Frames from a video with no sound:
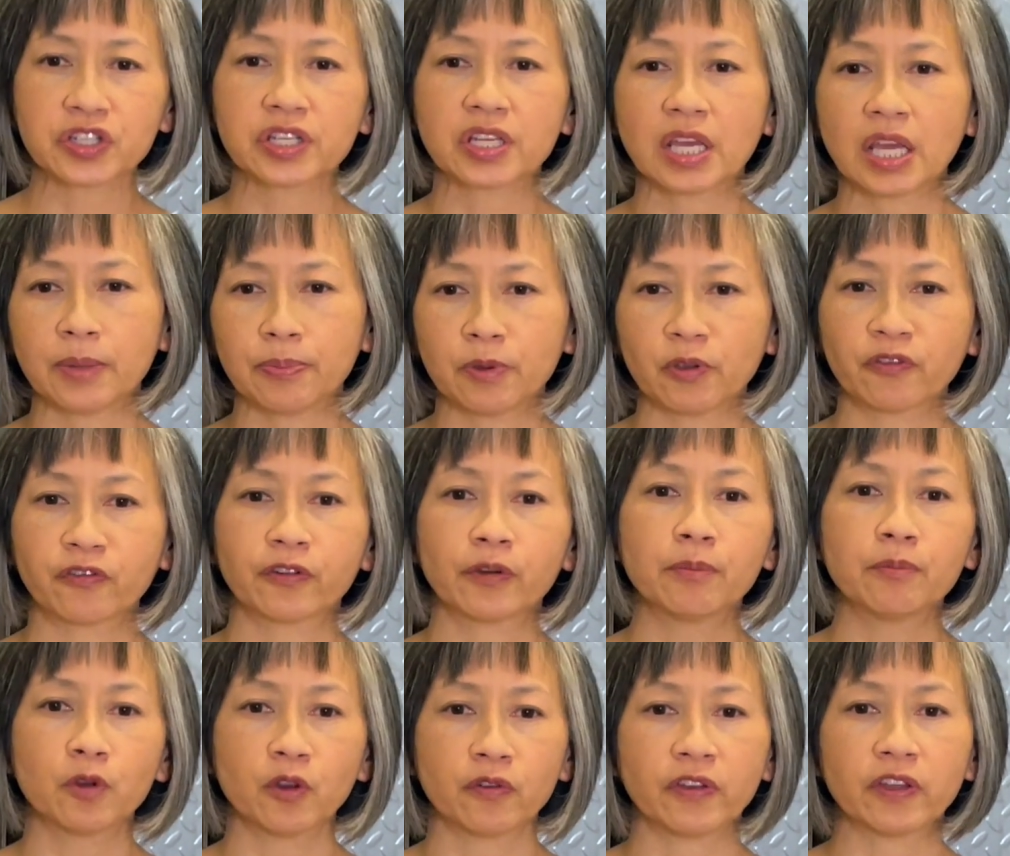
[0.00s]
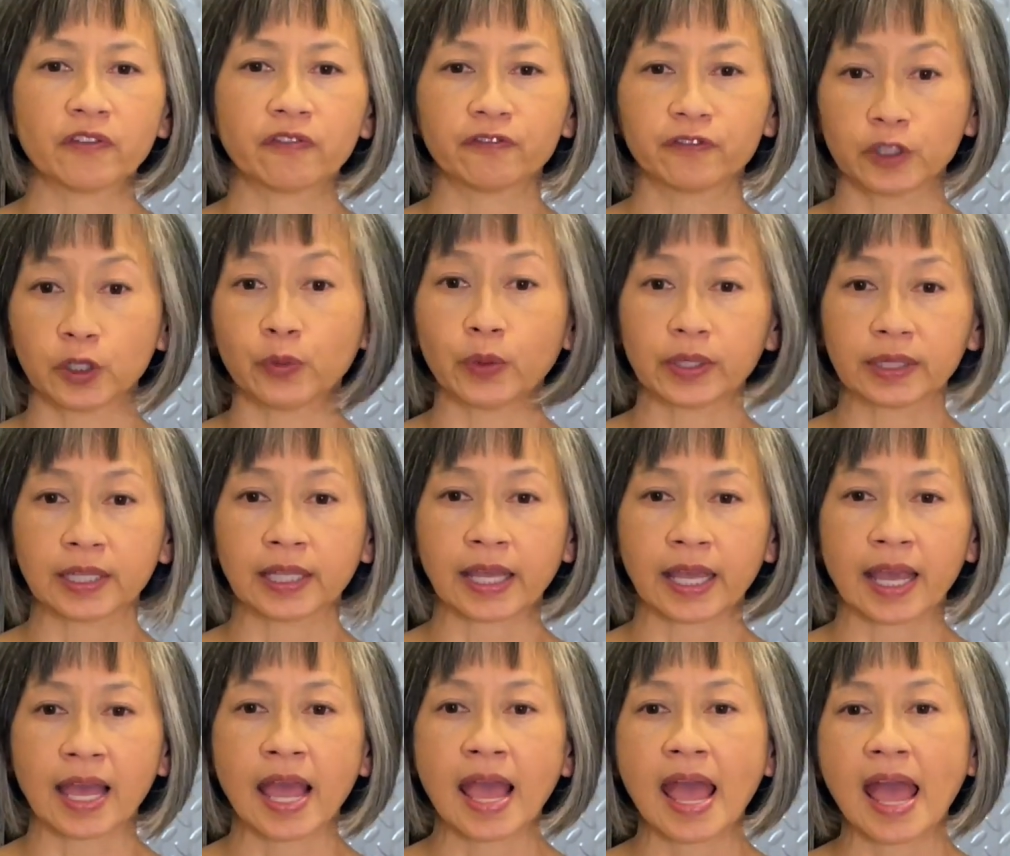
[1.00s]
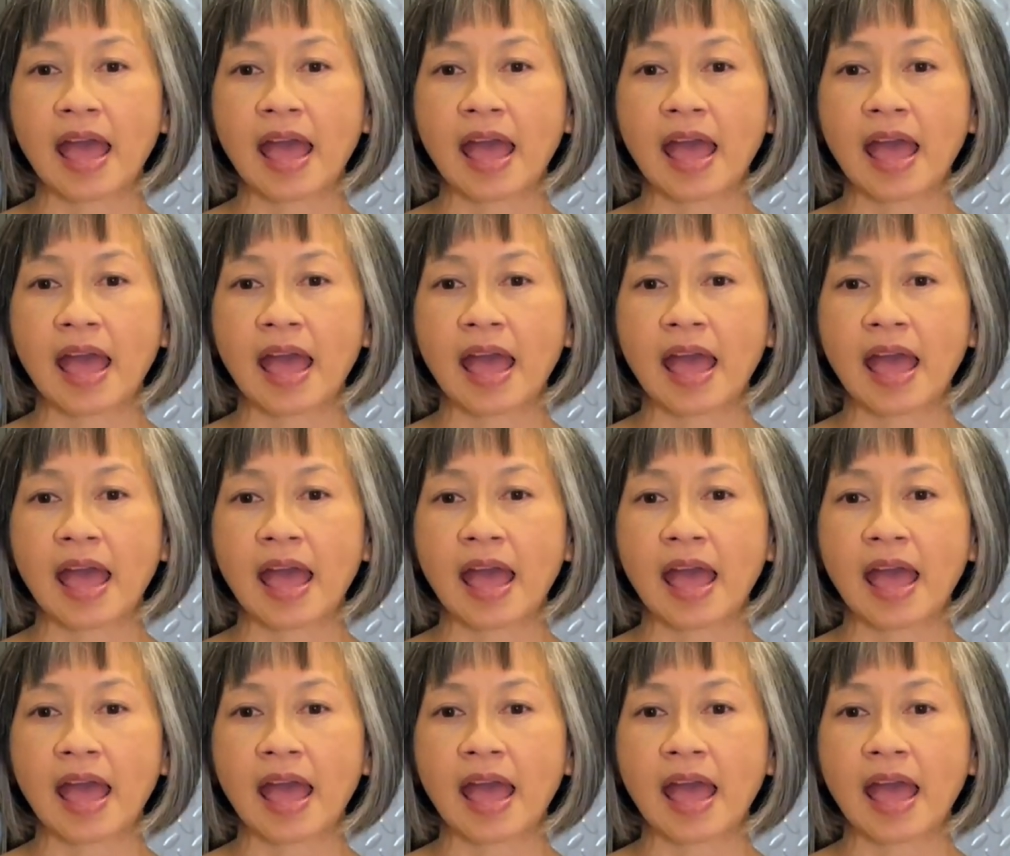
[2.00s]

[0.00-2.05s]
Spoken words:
keep you from moving fluidly,